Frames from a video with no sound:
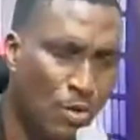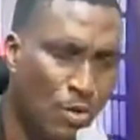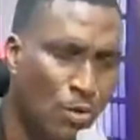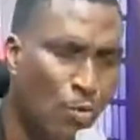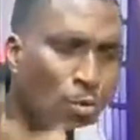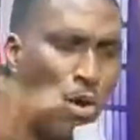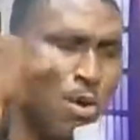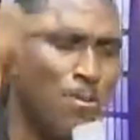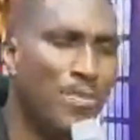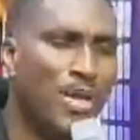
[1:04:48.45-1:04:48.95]

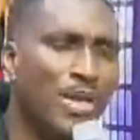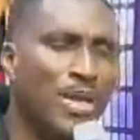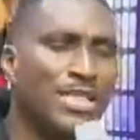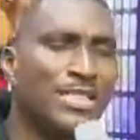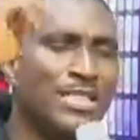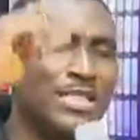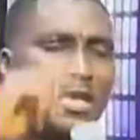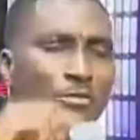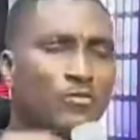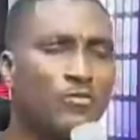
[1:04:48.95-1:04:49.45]
One
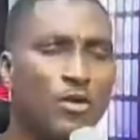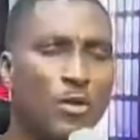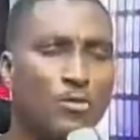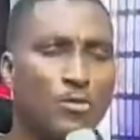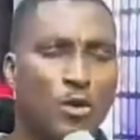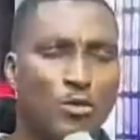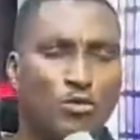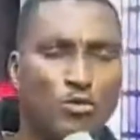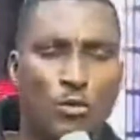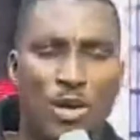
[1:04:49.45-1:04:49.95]
minute, lift up
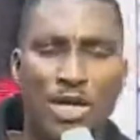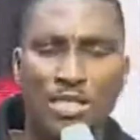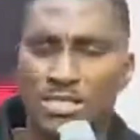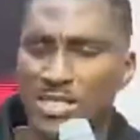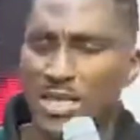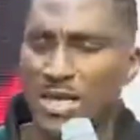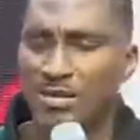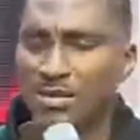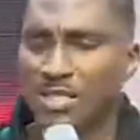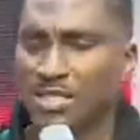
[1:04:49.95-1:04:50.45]
your two hands
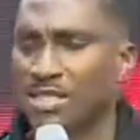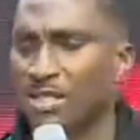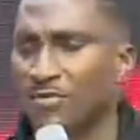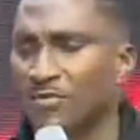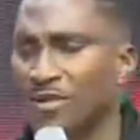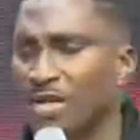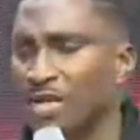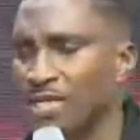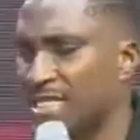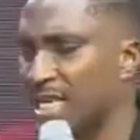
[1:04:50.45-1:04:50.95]
and receive
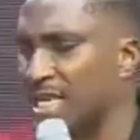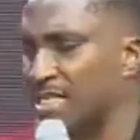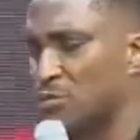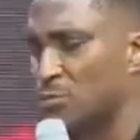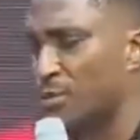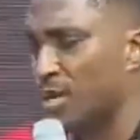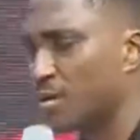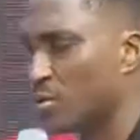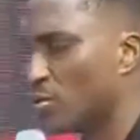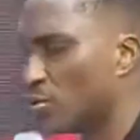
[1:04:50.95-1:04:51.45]
grace as
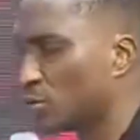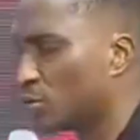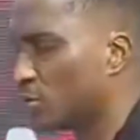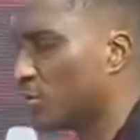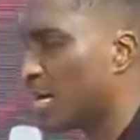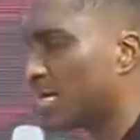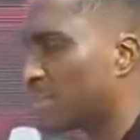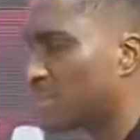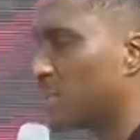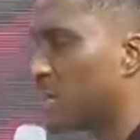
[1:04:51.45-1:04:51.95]
we close
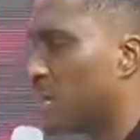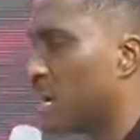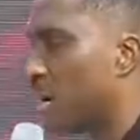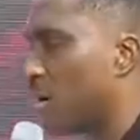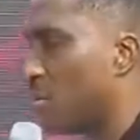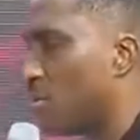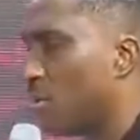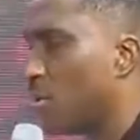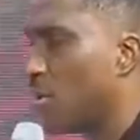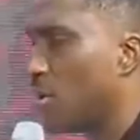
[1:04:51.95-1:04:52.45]
right
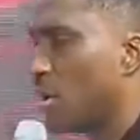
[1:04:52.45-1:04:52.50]
now.